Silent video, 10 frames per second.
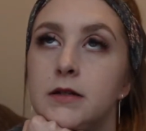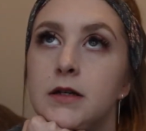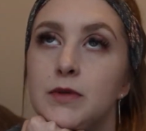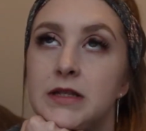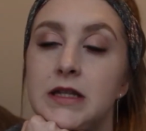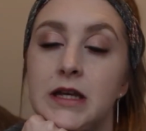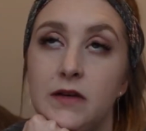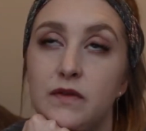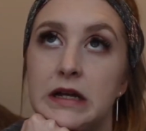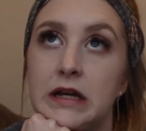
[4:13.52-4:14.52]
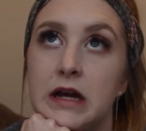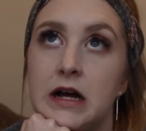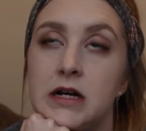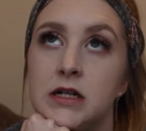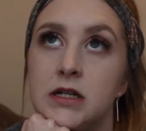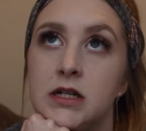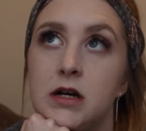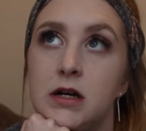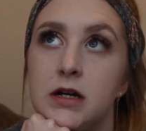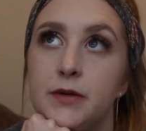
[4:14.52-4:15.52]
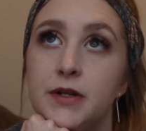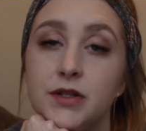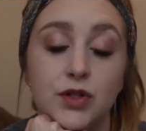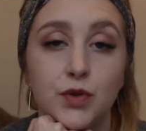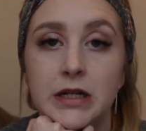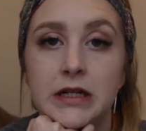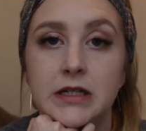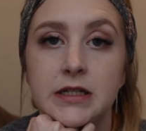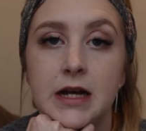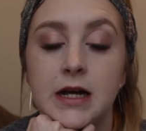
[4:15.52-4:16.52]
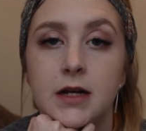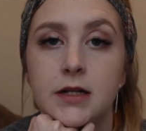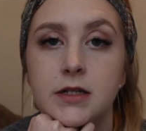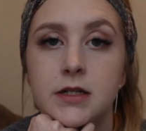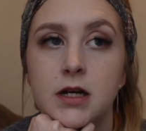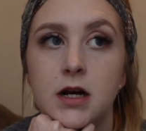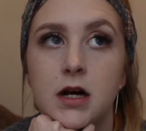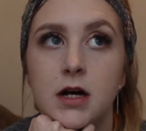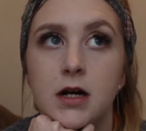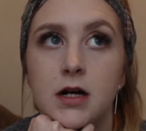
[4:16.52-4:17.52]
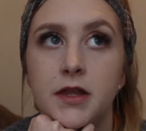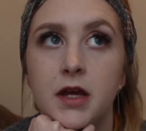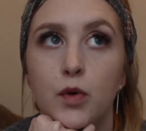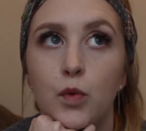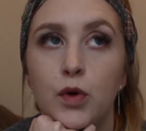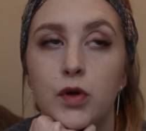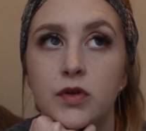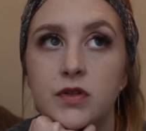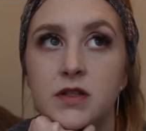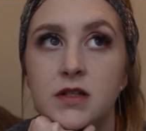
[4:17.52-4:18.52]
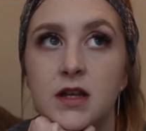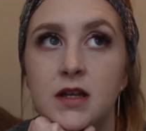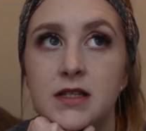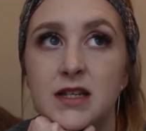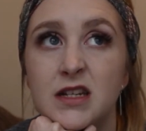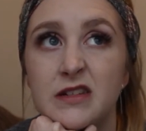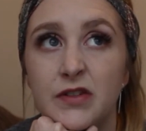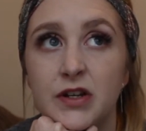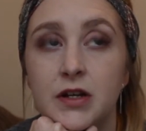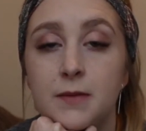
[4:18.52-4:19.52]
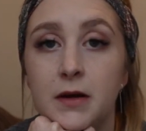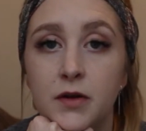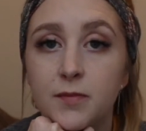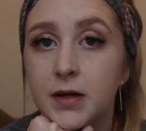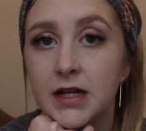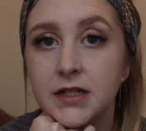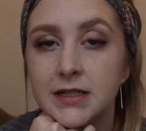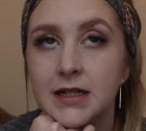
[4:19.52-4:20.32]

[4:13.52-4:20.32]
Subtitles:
it was in the evening, and I went to the toilet, and there was a significant amount of blood.